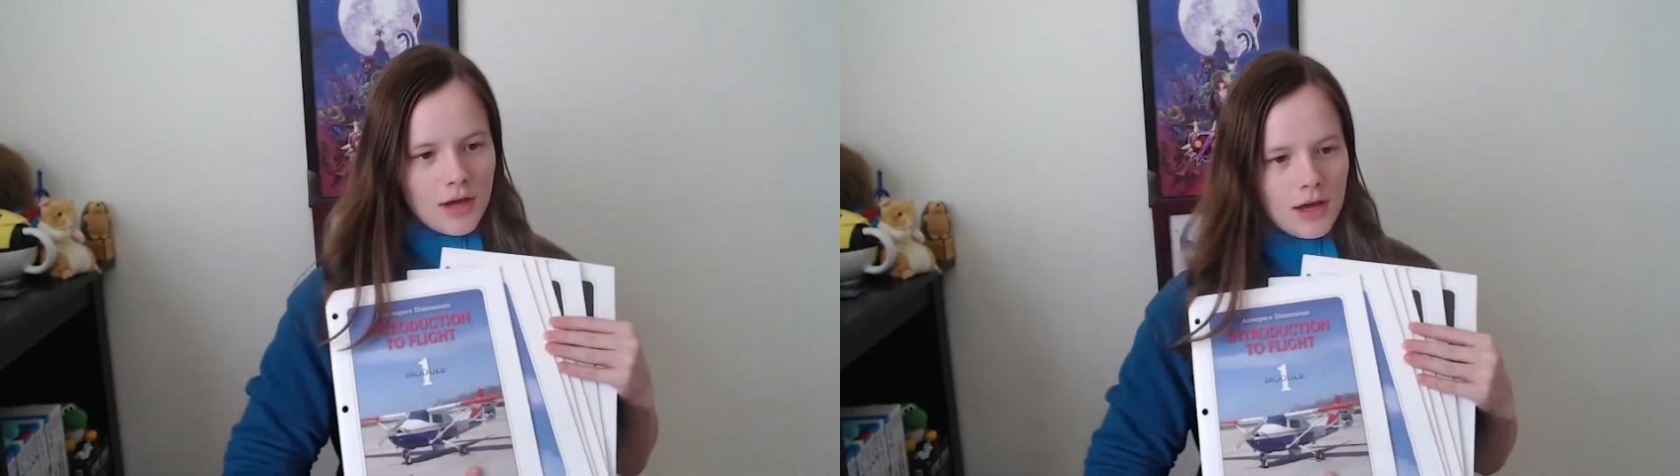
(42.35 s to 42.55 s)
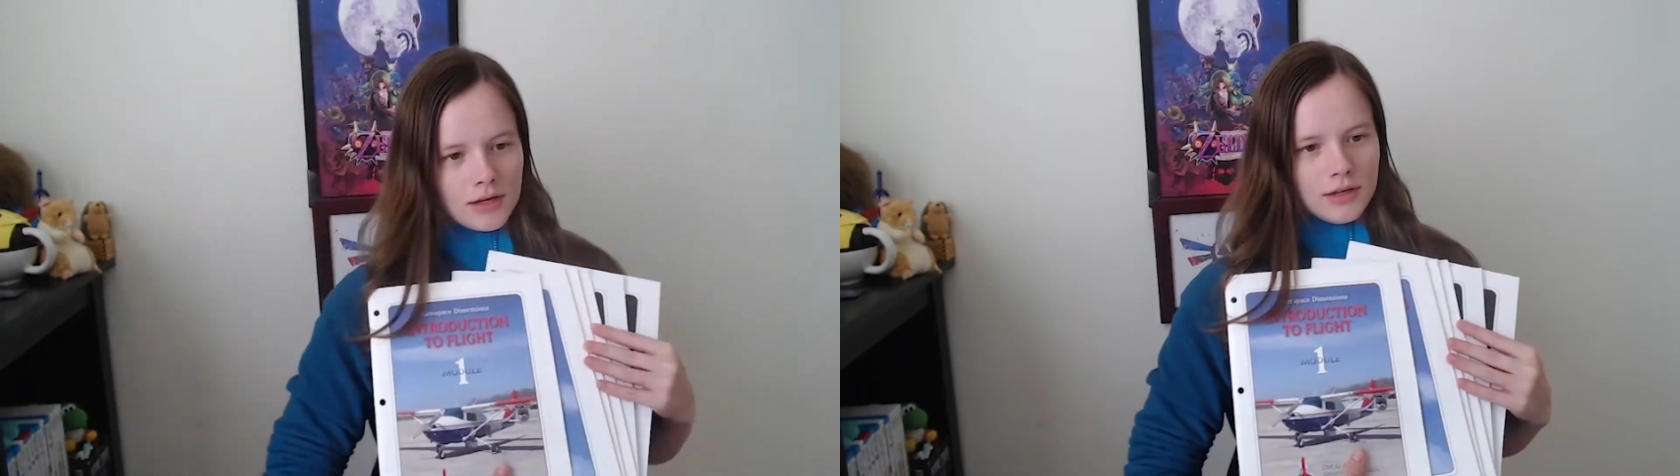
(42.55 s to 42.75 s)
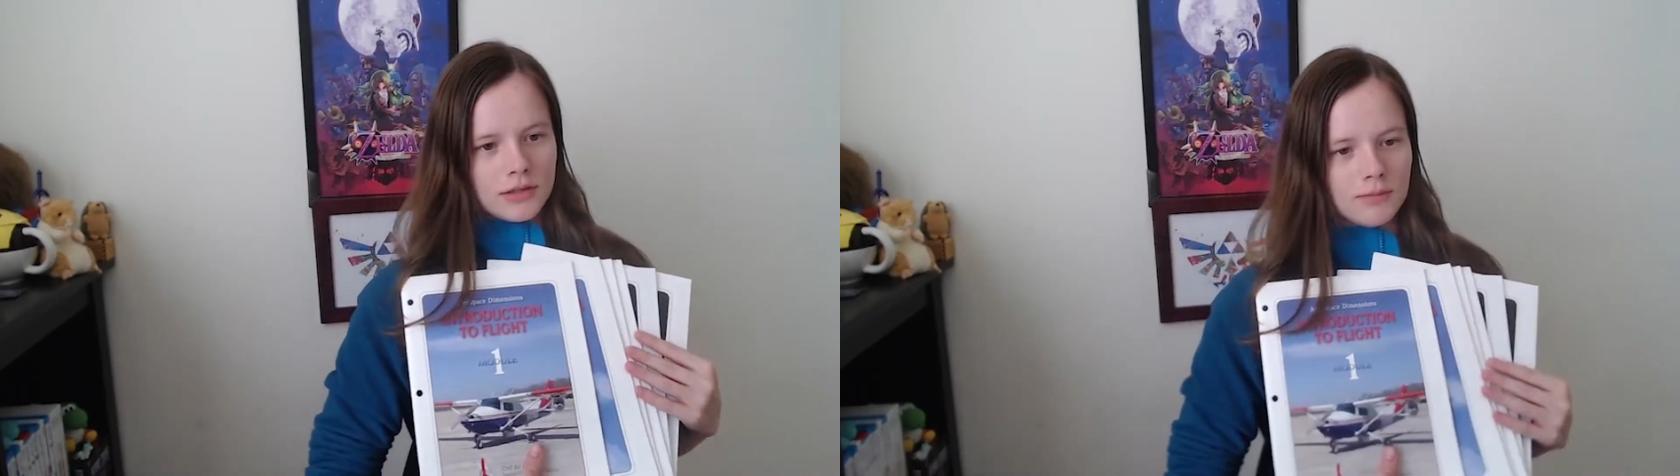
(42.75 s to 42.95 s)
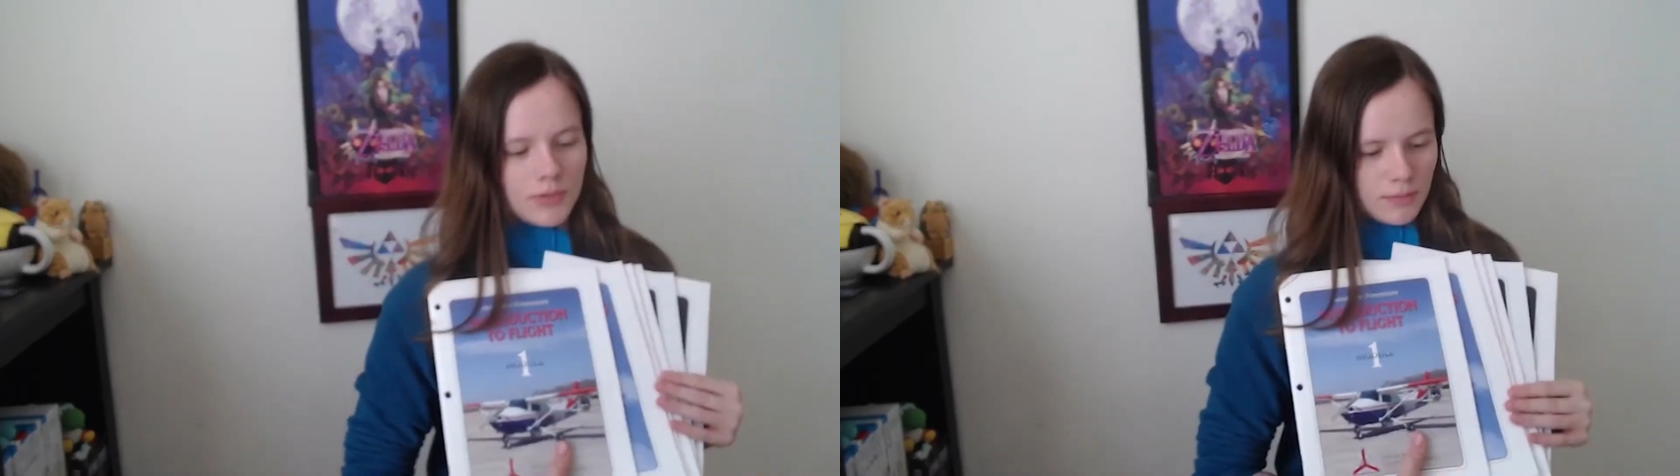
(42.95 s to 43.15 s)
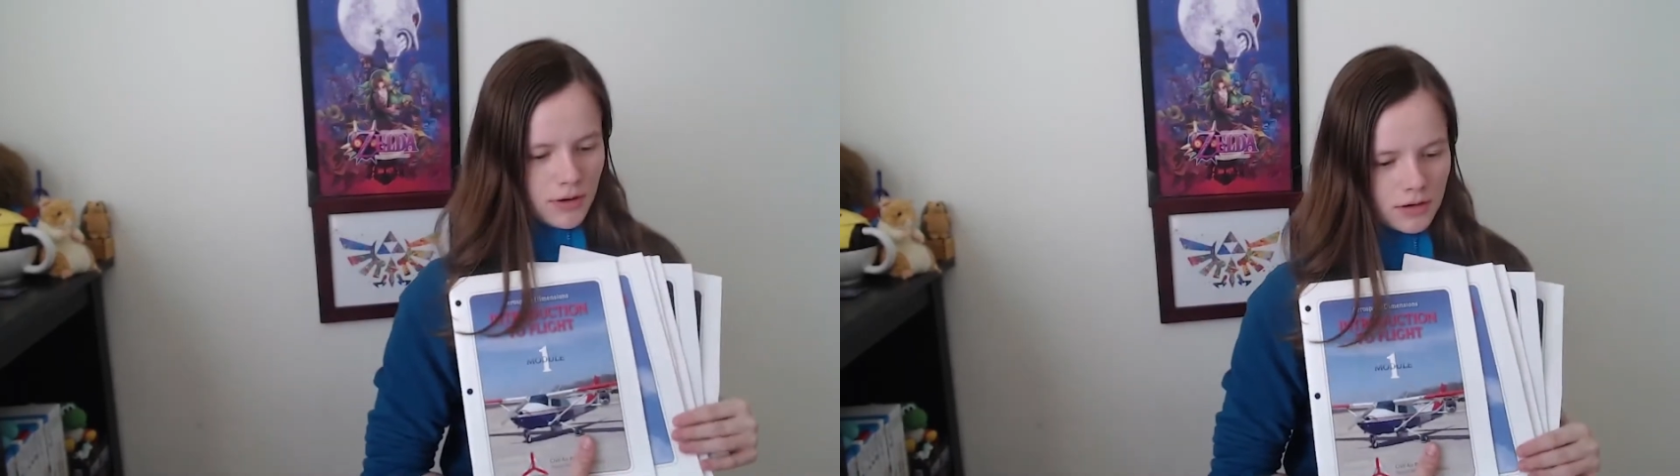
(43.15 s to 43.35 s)
I got the
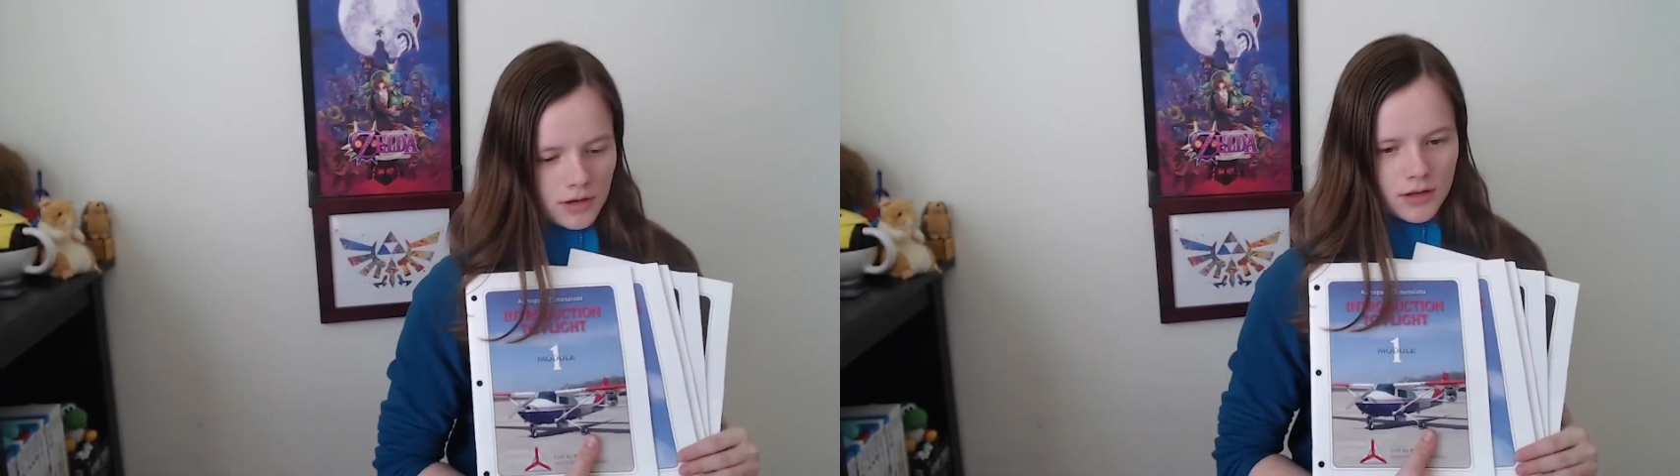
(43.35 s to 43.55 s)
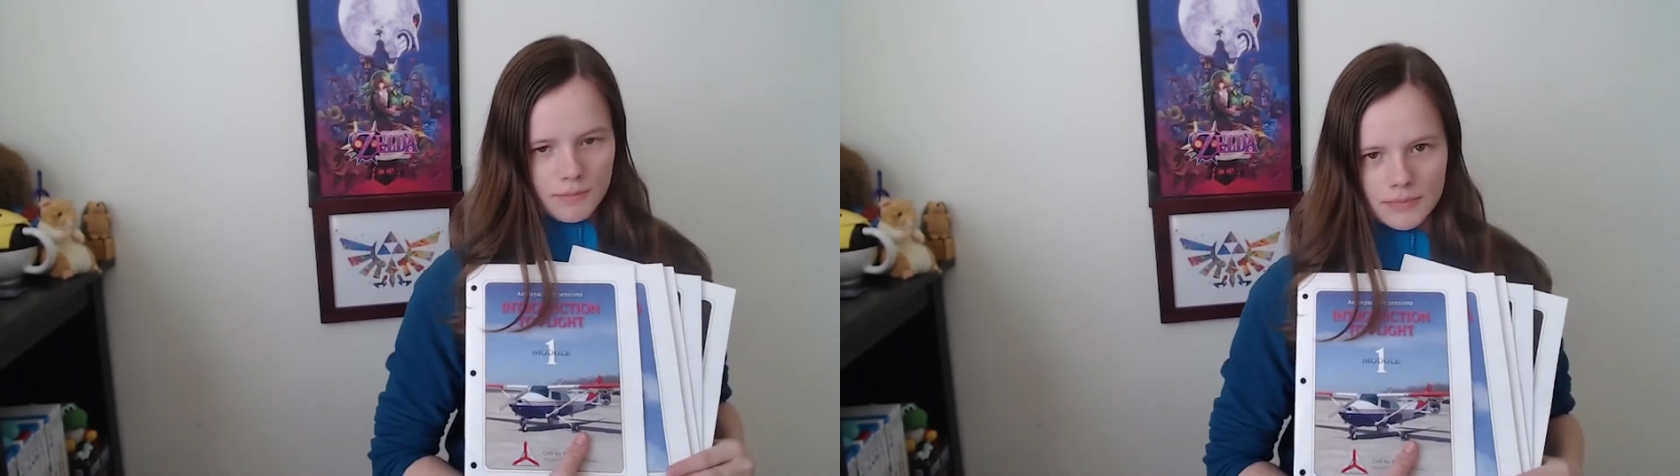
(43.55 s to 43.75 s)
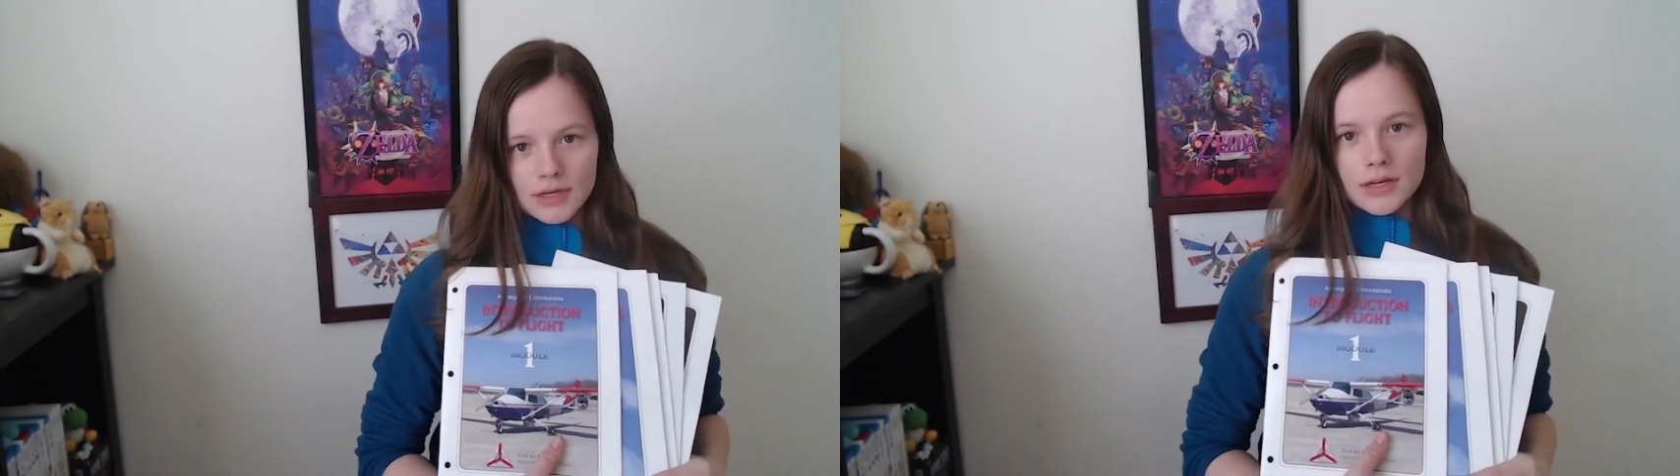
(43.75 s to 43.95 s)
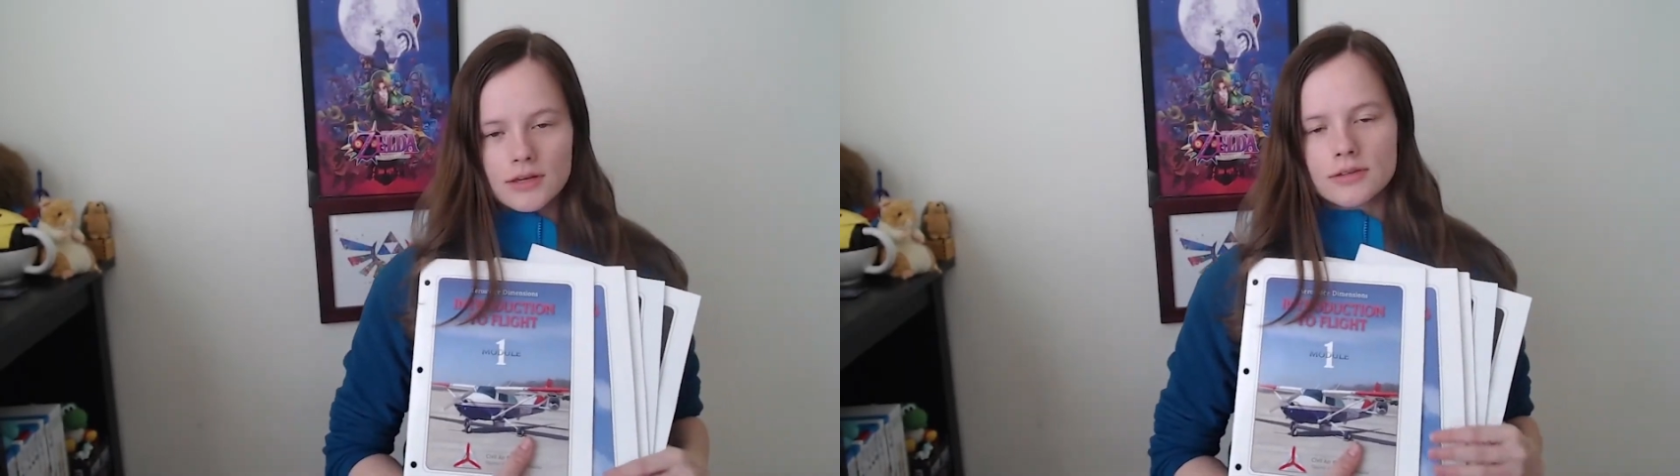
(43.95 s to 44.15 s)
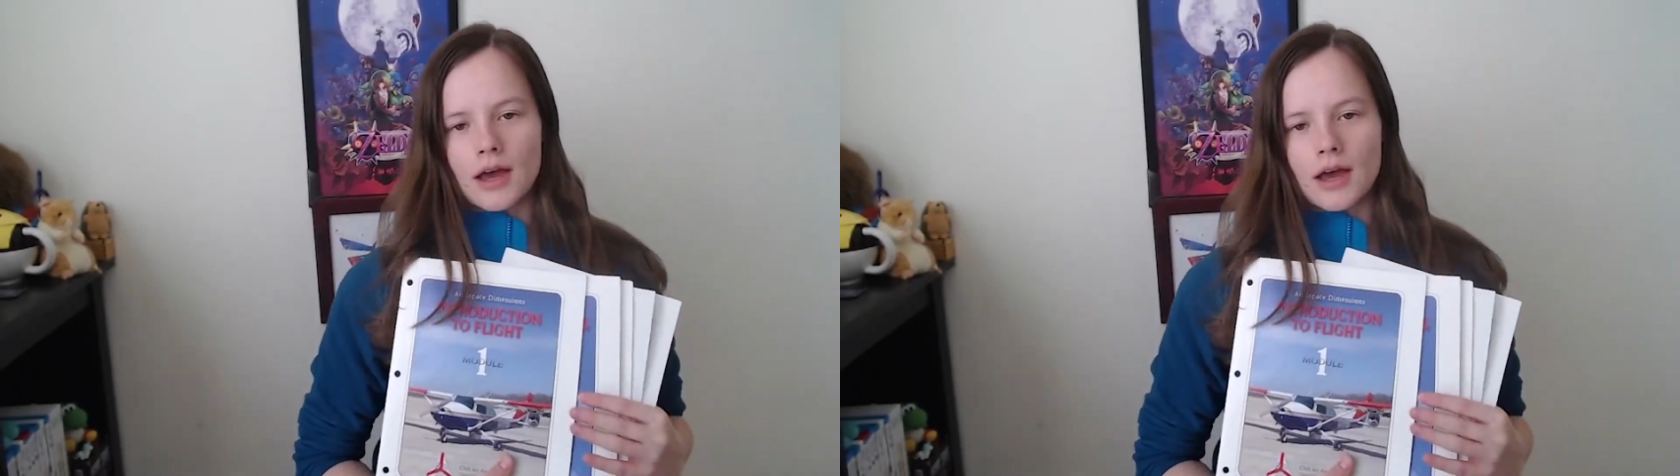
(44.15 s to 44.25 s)
paper copies.